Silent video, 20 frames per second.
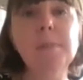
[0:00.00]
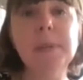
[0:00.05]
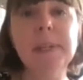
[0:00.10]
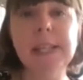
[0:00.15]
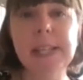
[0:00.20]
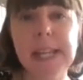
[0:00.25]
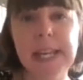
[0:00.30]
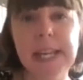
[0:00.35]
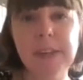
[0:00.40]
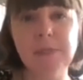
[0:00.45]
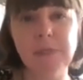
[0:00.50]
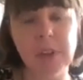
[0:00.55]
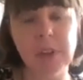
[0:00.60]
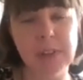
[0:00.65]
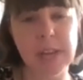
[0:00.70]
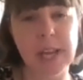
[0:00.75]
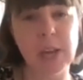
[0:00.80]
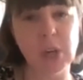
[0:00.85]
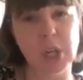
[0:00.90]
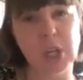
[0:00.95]
believed that
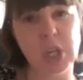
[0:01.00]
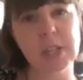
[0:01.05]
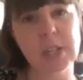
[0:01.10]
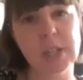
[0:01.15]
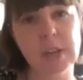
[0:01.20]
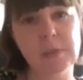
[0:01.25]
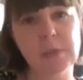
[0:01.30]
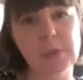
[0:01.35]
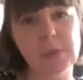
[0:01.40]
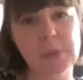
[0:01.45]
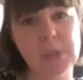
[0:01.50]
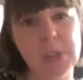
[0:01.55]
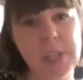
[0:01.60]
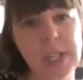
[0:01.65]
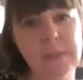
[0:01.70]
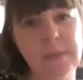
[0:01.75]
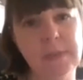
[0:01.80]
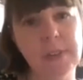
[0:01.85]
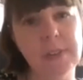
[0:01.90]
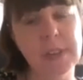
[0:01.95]
they are good enough to
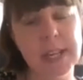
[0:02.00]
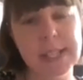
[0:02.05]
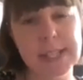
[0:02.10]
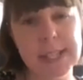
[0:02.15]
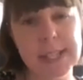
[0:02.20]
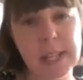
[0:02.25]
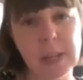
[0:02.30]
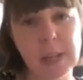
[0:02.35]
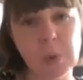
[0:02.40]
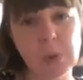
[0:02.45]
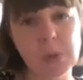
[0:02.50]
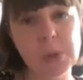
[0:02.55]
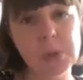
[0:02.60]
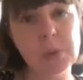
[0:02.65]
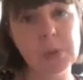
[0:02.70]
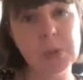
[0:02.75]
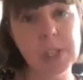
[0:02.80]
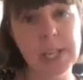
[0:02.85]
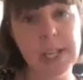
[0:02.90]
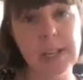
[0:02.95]
achieve the things that they want to
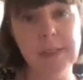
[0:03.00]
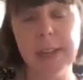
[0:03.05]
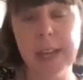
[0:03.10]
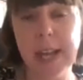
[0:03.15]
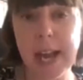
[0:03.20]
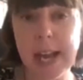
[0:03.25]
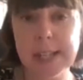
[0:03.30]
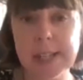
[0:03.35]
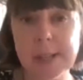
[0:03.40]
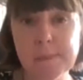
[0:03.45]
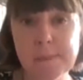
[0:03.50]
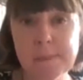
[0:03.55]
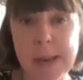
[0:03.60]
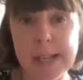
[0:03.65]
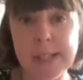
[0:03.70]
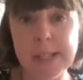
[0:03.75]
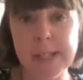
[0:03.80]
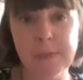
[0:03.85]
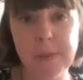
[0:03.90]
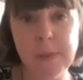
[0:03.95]
achieve. And that has a
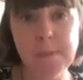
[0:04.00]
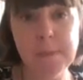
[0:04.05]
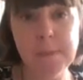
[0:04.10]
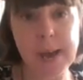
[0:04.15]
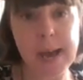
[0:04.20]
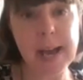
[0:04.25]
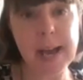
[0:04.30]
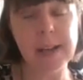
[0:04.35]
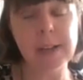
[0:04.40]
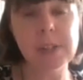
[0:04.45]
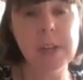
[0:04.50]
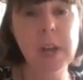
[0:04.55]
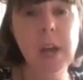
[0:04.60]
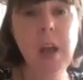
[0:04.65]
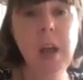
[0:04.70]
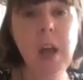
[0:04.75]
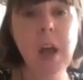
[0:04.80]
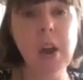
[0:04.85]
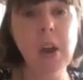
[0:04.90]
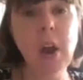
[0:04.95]
massive impact.
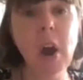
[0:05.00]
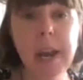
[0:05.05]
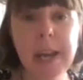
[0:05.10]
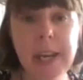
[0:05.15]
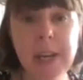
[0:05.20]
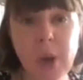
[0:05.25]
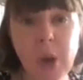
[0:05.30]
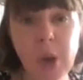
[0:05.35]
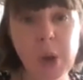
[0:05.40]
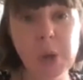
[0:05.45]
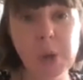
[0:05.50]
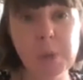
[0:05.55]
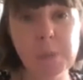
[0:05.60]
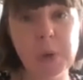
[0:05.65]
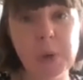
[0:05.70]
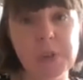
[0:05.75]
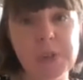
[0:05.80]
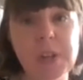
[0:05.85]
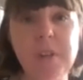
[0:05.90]
And I know, because